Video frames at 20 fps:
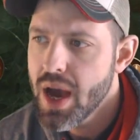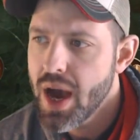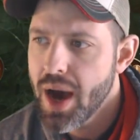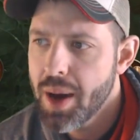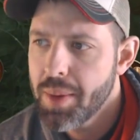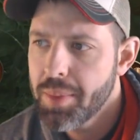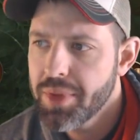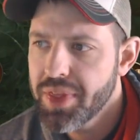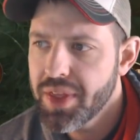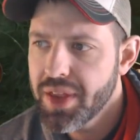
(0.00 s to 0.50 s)

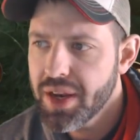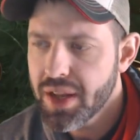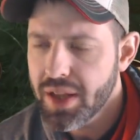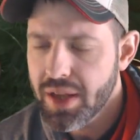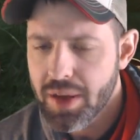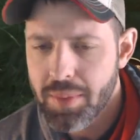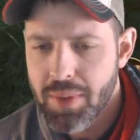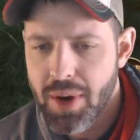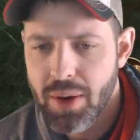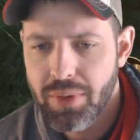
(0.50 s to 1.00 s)
But they
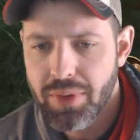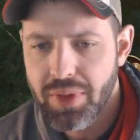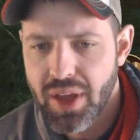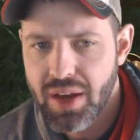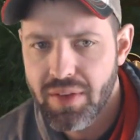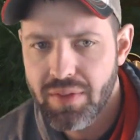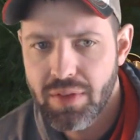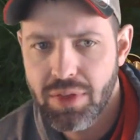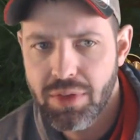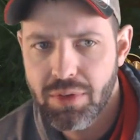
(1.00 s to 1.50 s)
did come out with
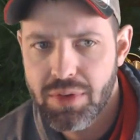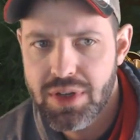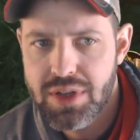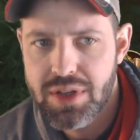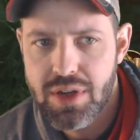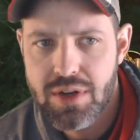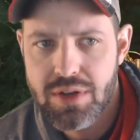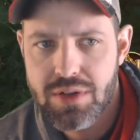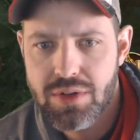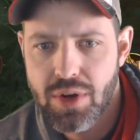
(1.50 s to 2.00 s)
kind of a
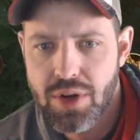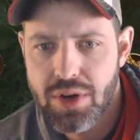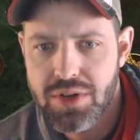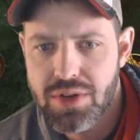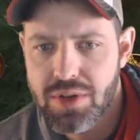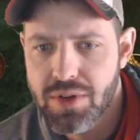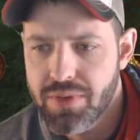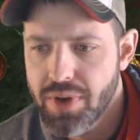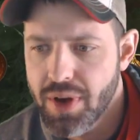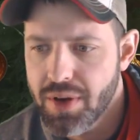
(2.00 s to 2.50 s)
three-tier
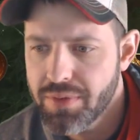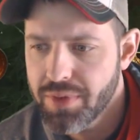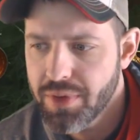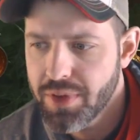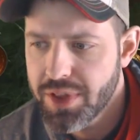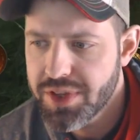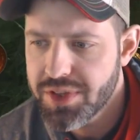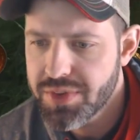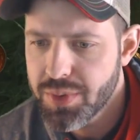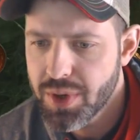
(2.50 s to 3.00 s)
structure event
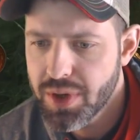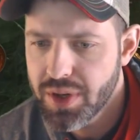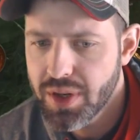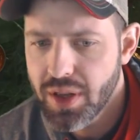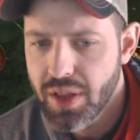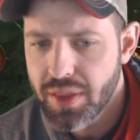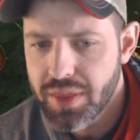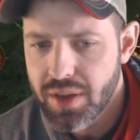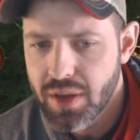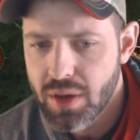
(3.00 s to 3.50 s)
for this
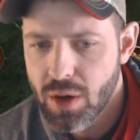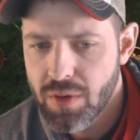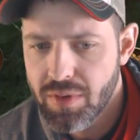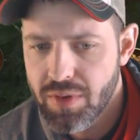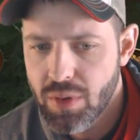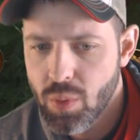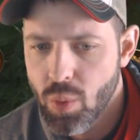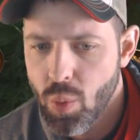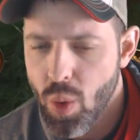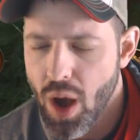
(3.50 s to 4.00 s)
one. Nothing
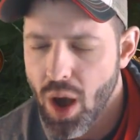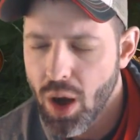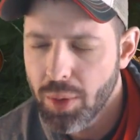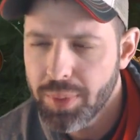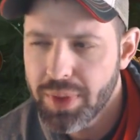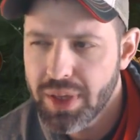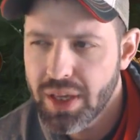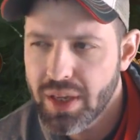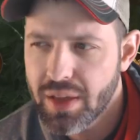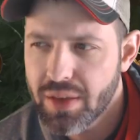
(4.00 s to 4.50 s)

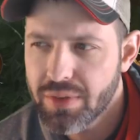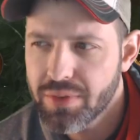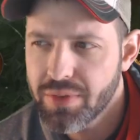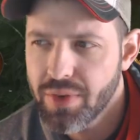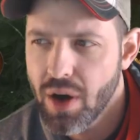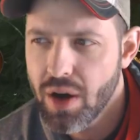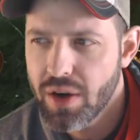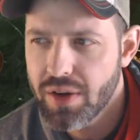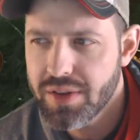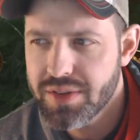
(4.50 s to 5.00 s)
overwhelming as
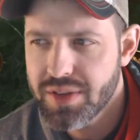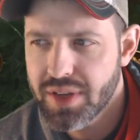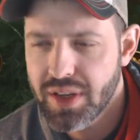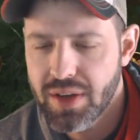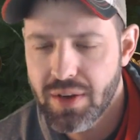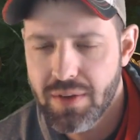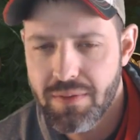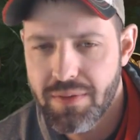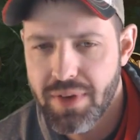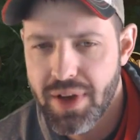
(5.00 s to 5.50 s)
far as
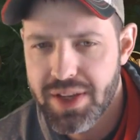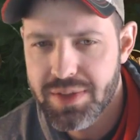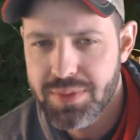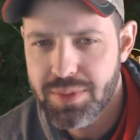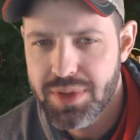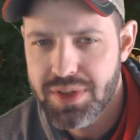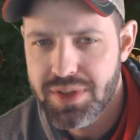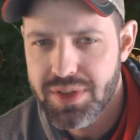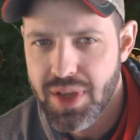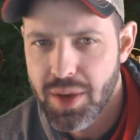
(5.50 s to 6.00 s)
like an
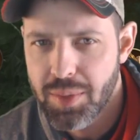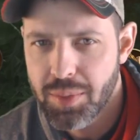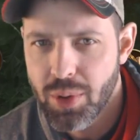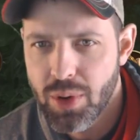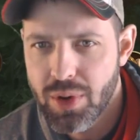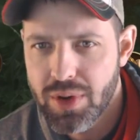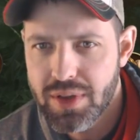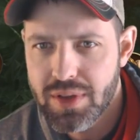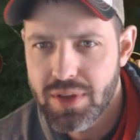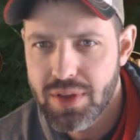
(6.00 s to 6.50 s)
investment
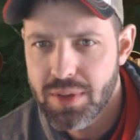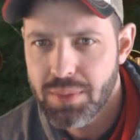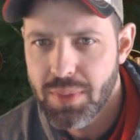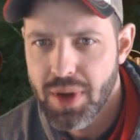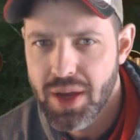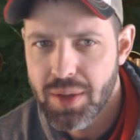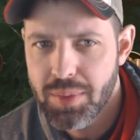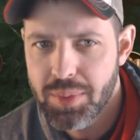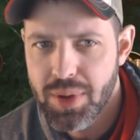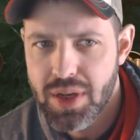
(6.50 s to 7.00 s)
standpoint, in
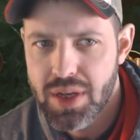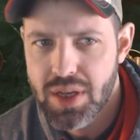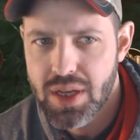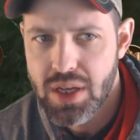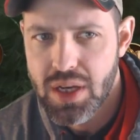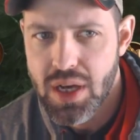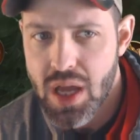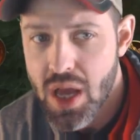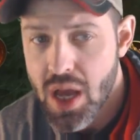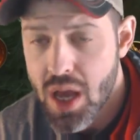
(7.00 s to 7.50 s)
my
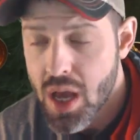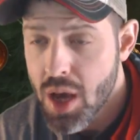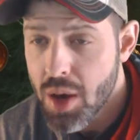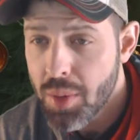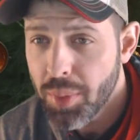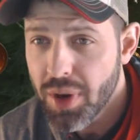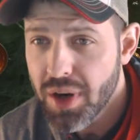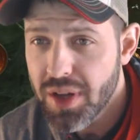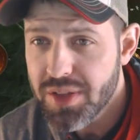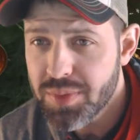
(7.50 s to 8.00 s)
opinion.
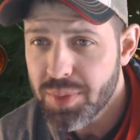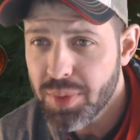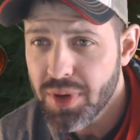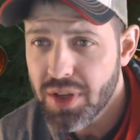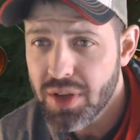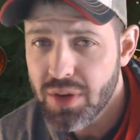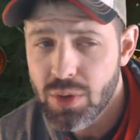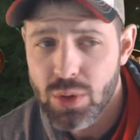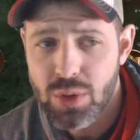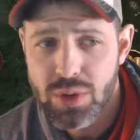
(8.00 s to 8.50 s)
But it's
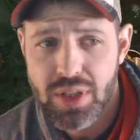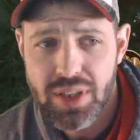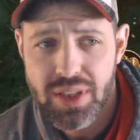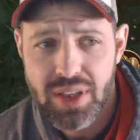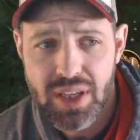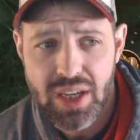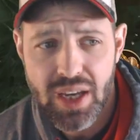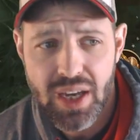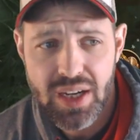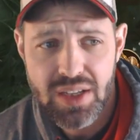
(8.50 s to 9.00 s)
pretty cool that
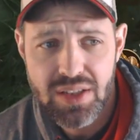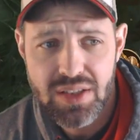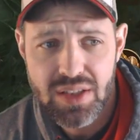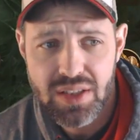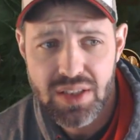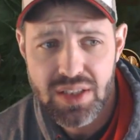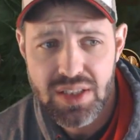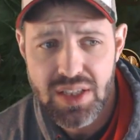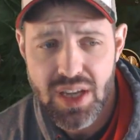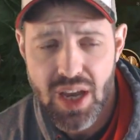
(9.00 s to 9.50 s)
they kind of
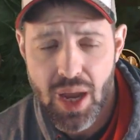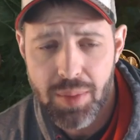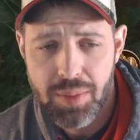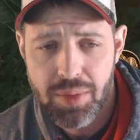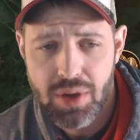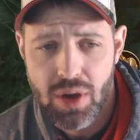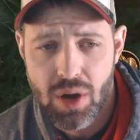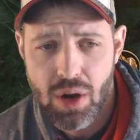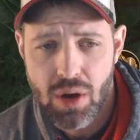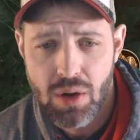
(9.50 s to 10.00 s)
took the time
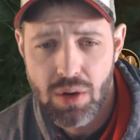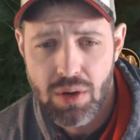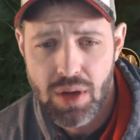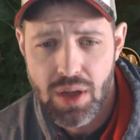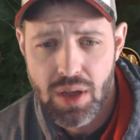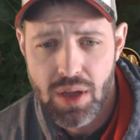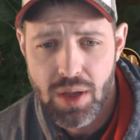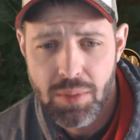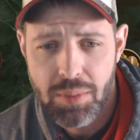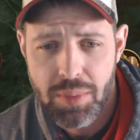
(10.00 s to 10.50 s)
to go
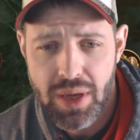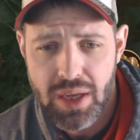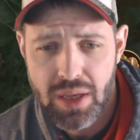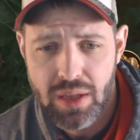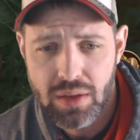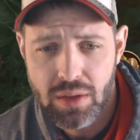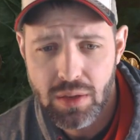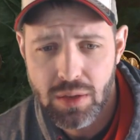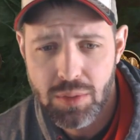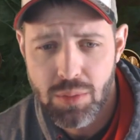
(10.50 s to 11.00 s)
and make
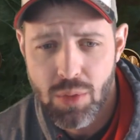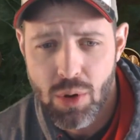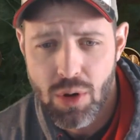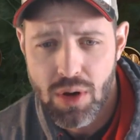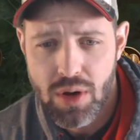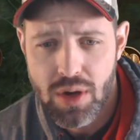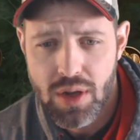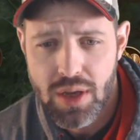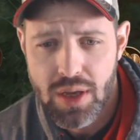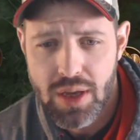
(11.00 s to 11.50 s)
it a little
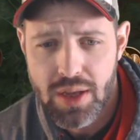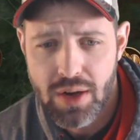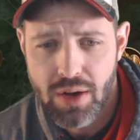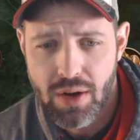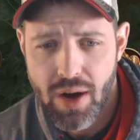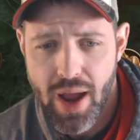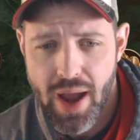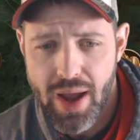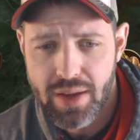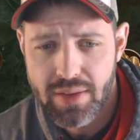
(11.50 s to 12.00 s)
more
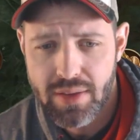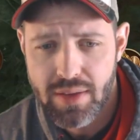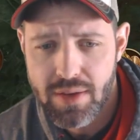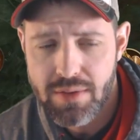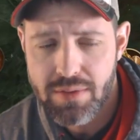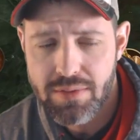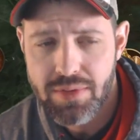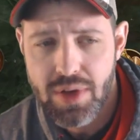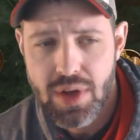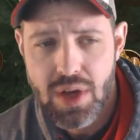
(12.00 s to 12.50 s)

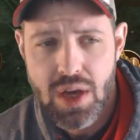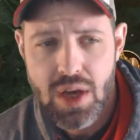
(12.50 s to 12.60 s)
interactive.